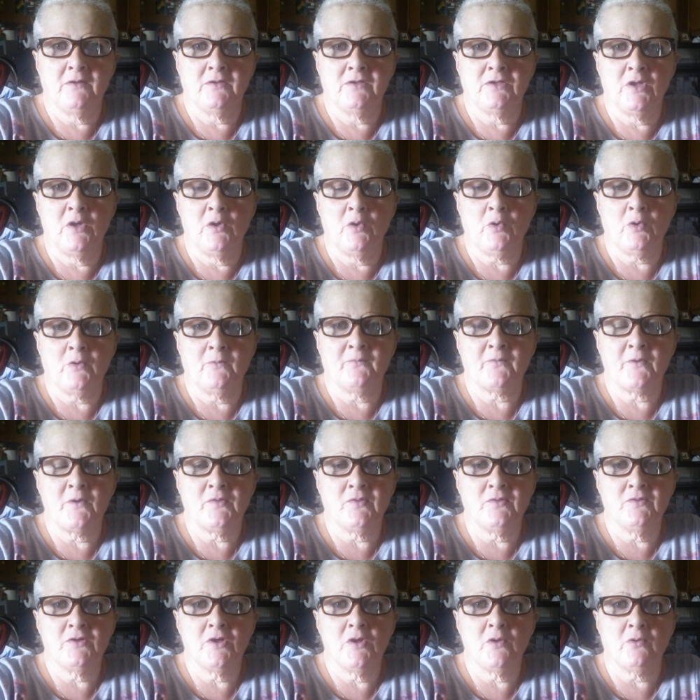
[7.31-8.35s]
yogurt,
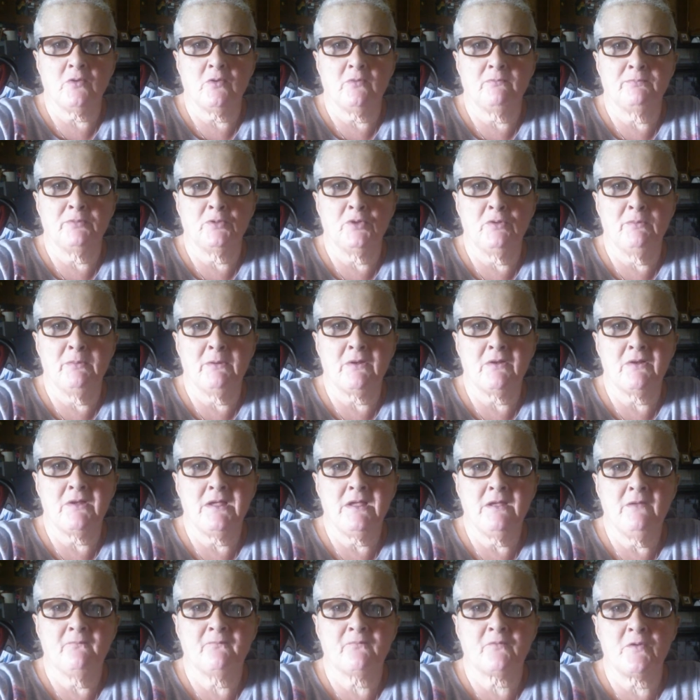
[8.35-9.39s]
frozen yogurt,
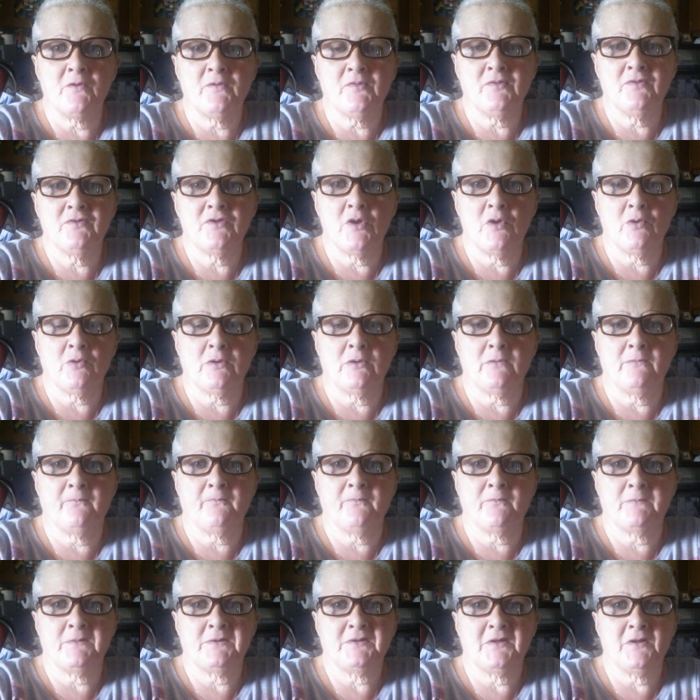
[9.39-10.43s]
blueberry frozen yogurt
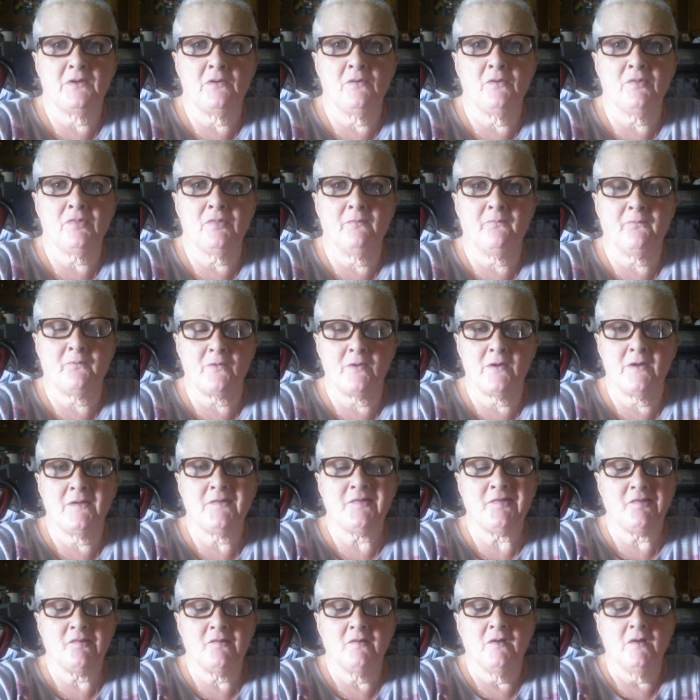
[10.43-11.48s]
for my dogs and for
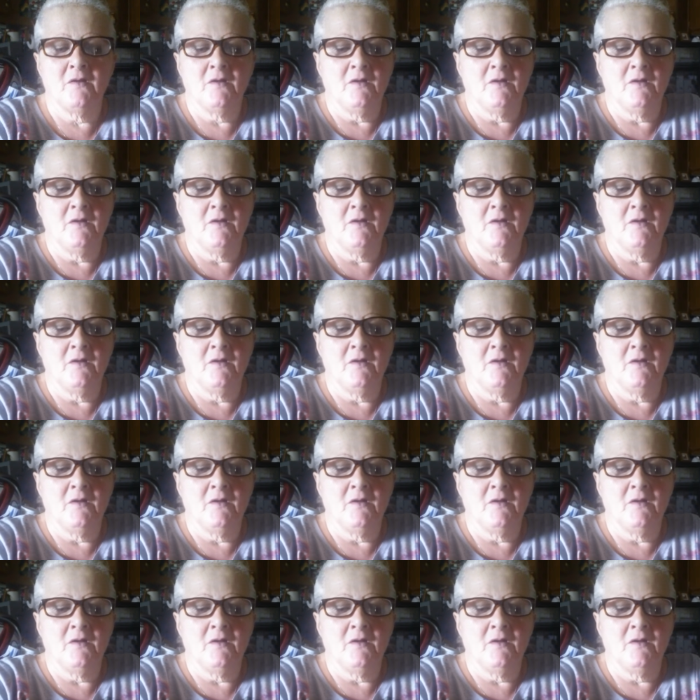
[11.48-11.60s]
us.